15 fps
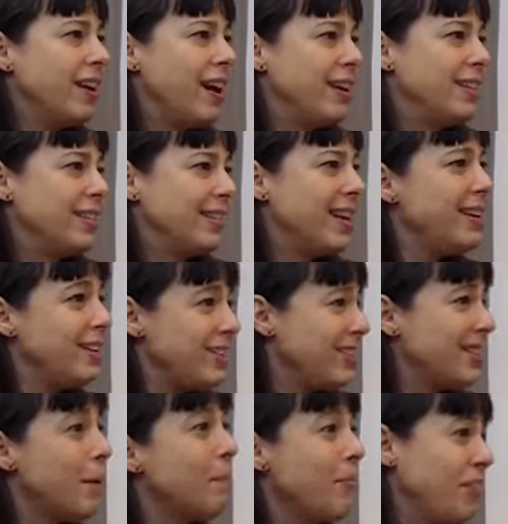I said
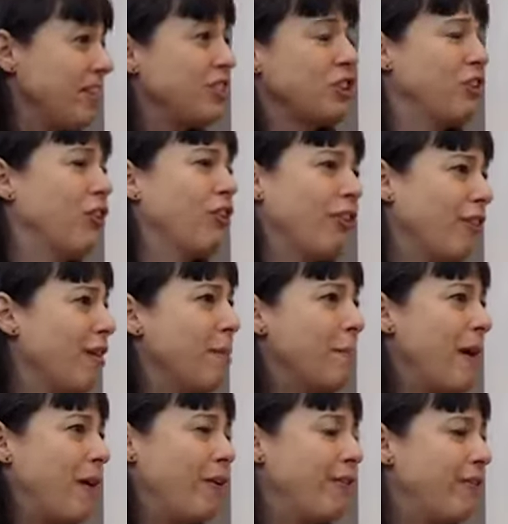something to her
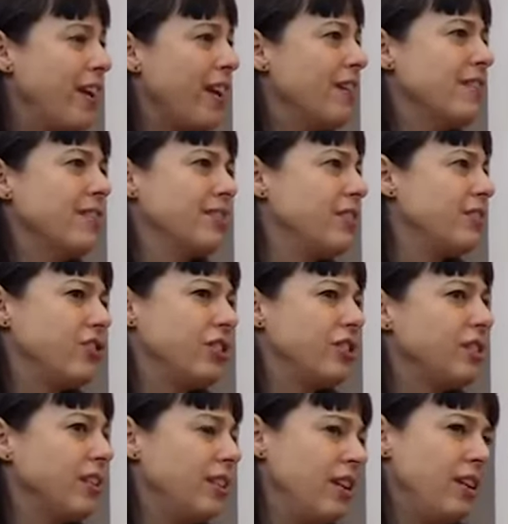about veils, and she
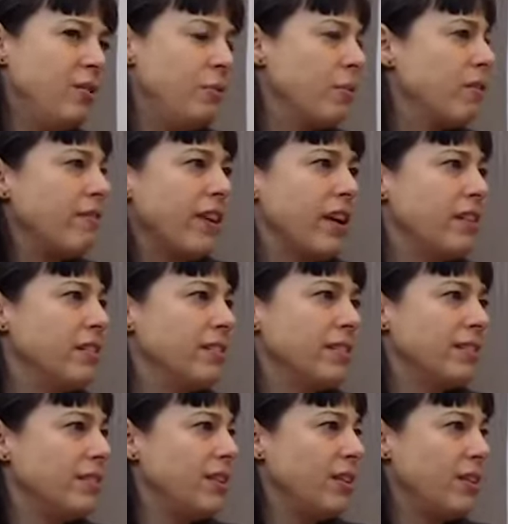said, "They don't wear
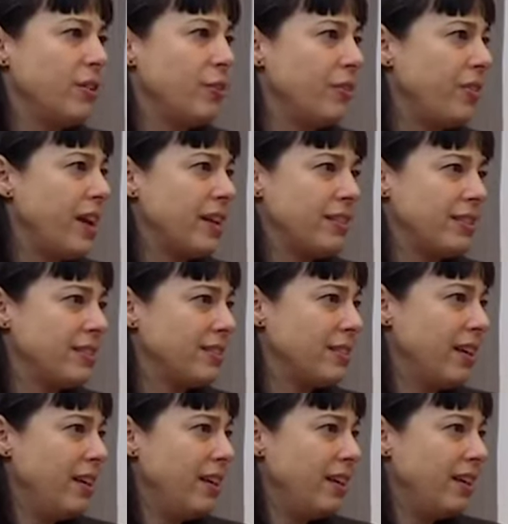veils. You know, that's,
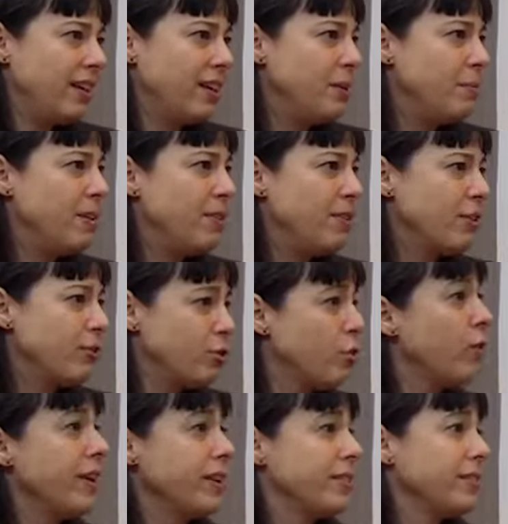going to be their
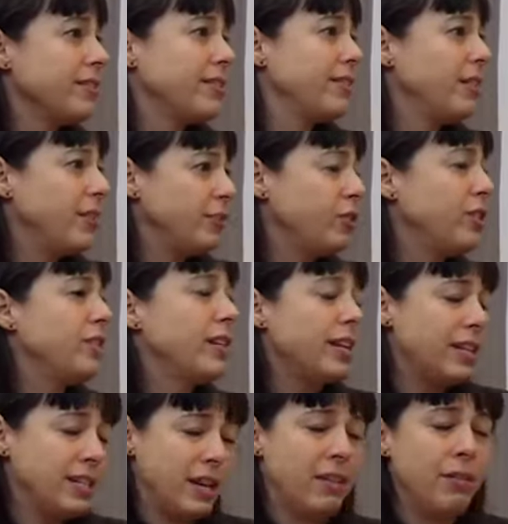choice. You know, oh. She said,
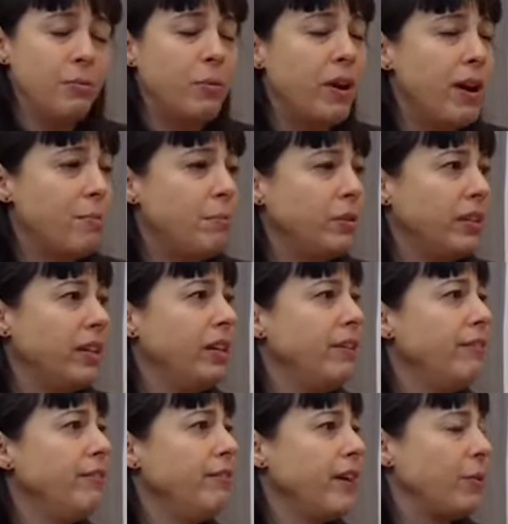I tell them what I
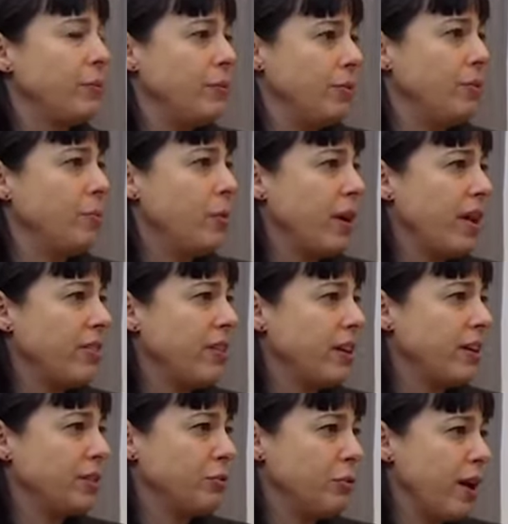believe and what I
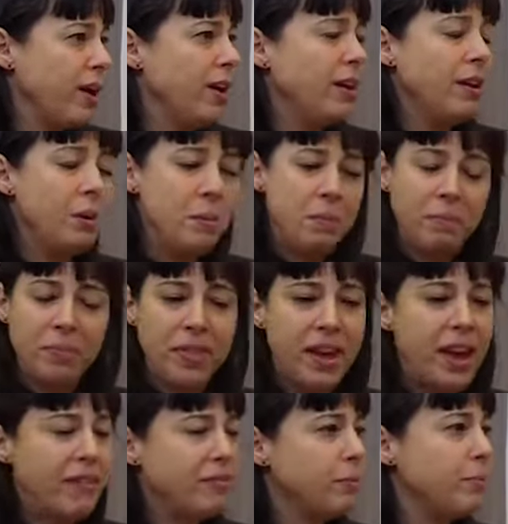think is right. They
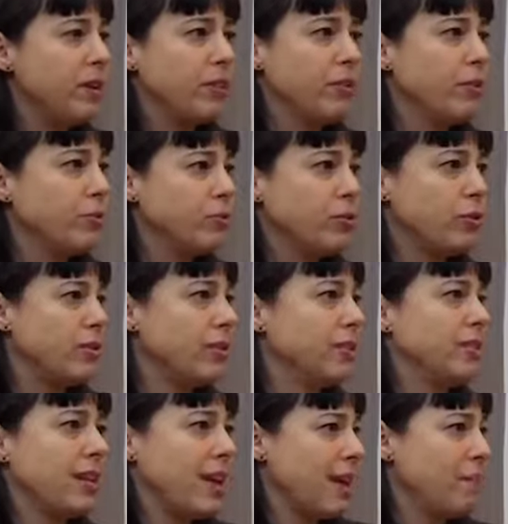have to make their own
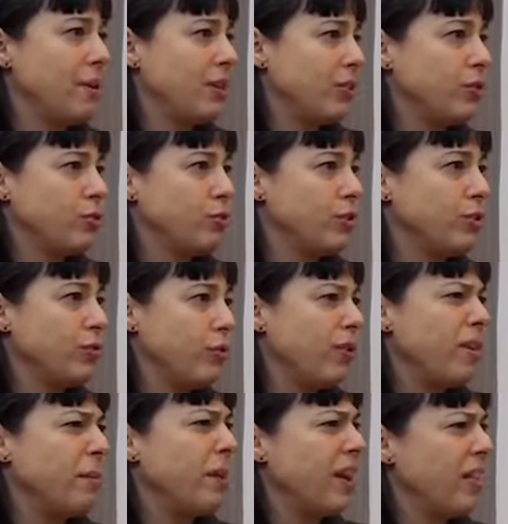choices. I can't make their choice for
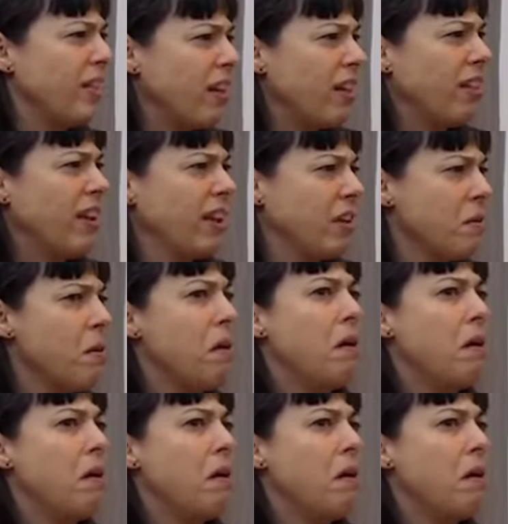them. And I thought, like,